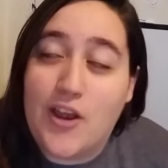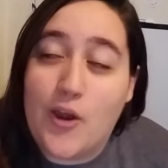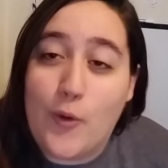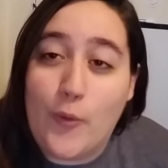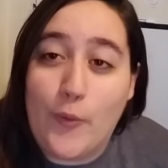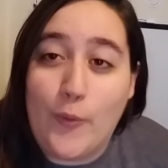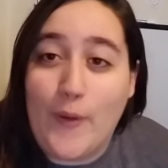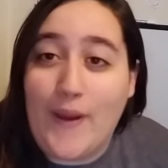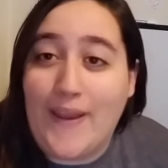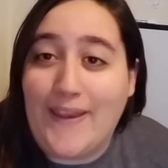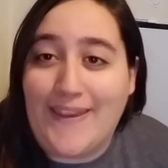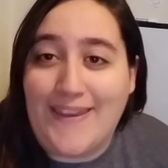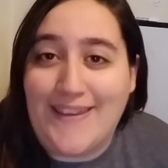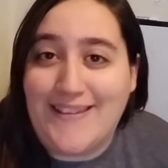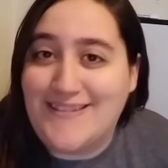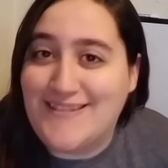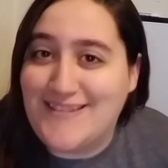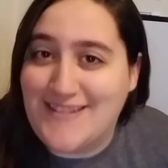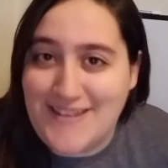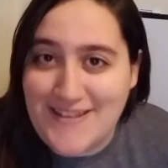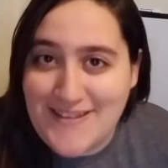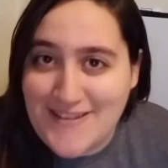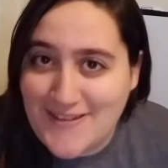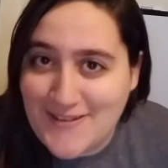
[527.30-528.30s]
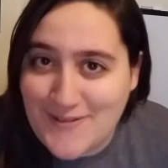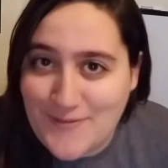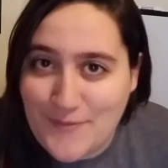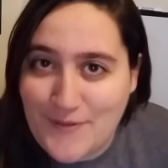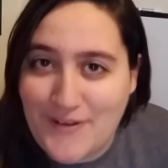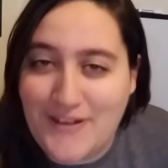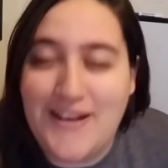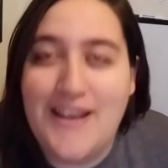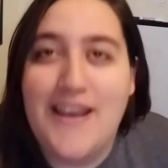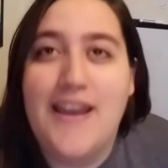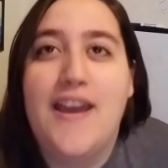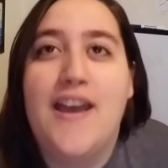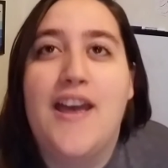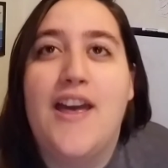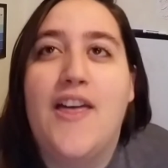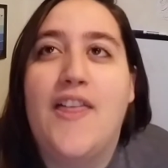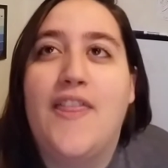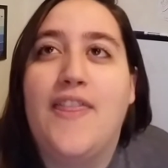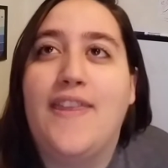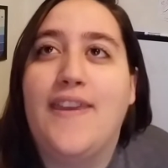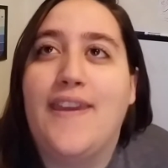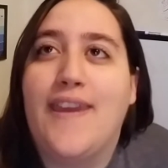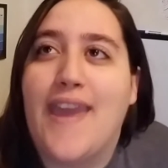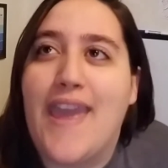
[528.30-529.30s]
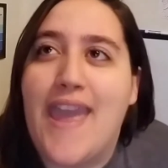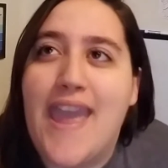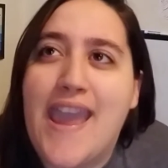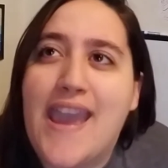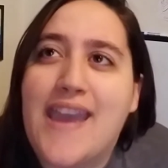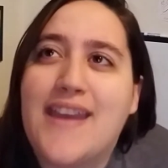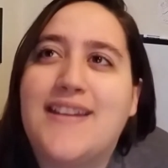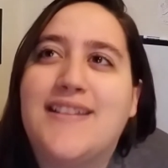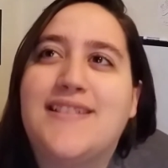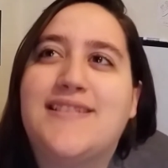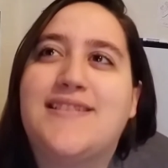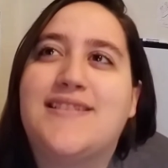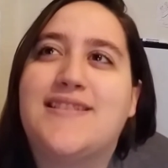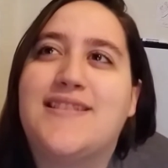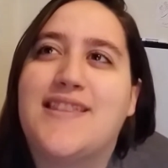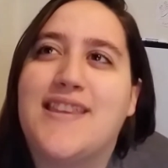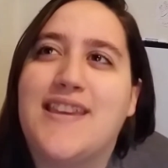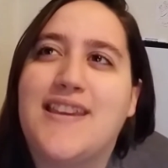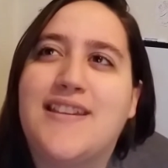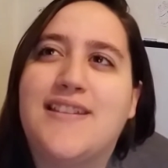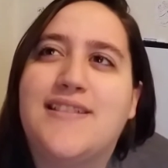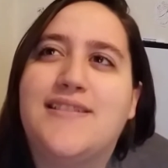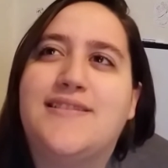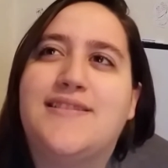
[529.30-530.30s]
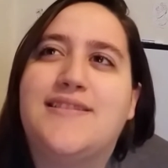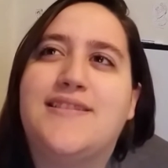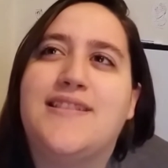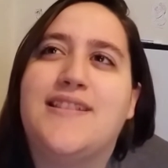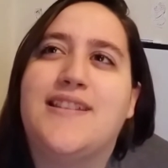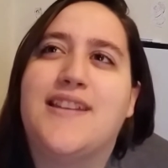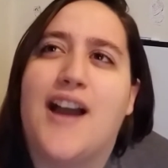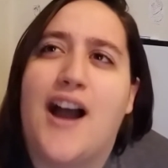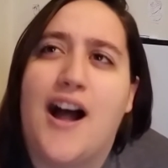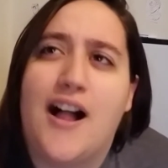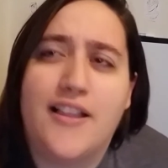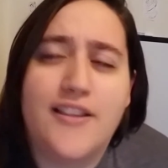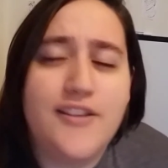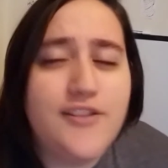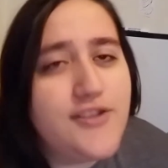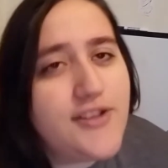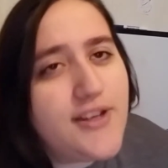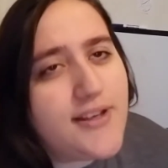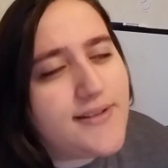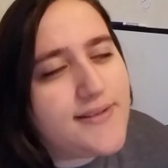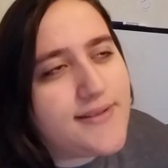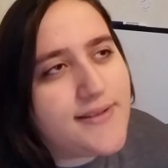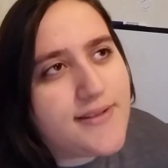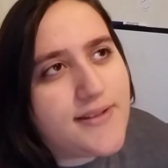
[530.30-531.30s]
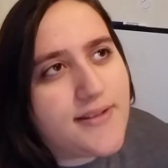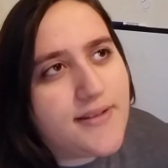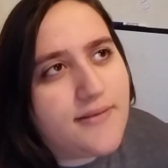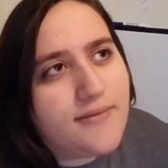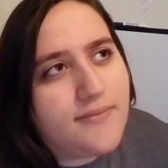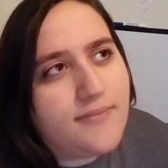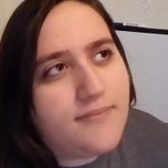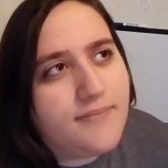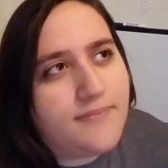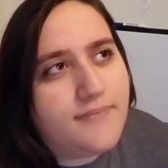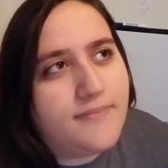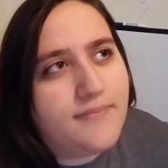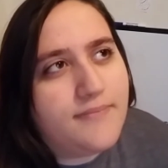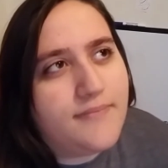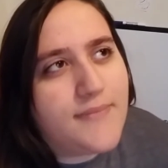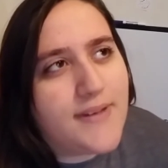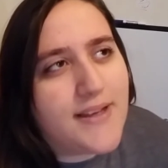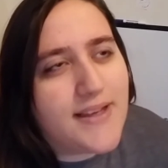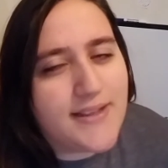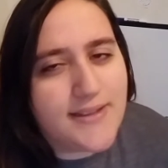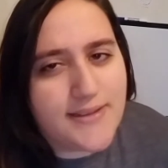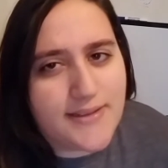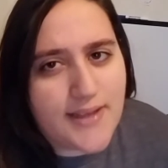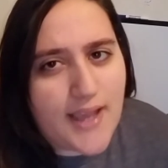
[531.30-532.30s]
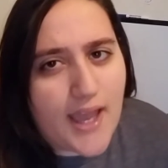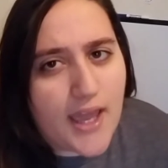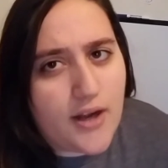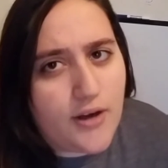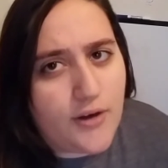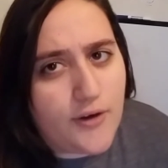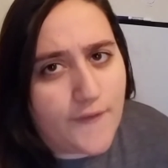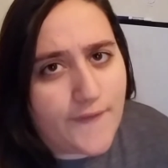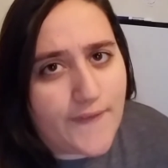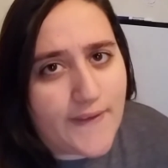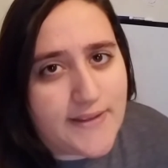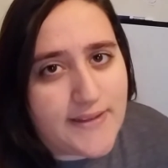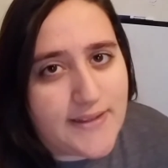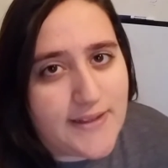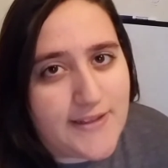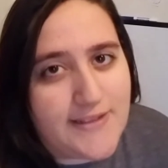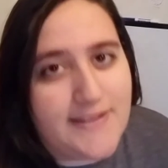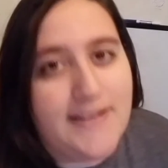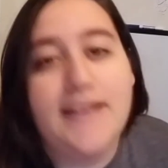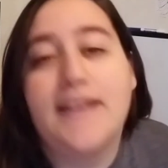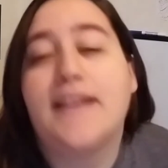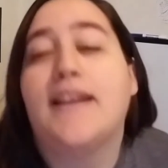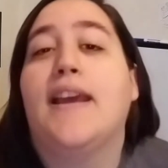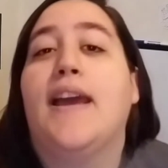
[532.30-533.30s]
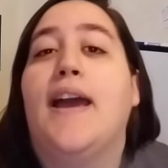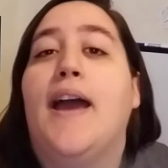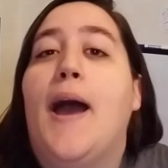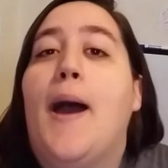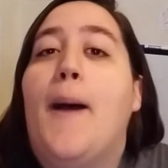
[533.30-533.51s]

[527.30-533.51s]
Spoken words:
oh, I can't say this word. The anesthesiologist is, I don't know if that's how you say it,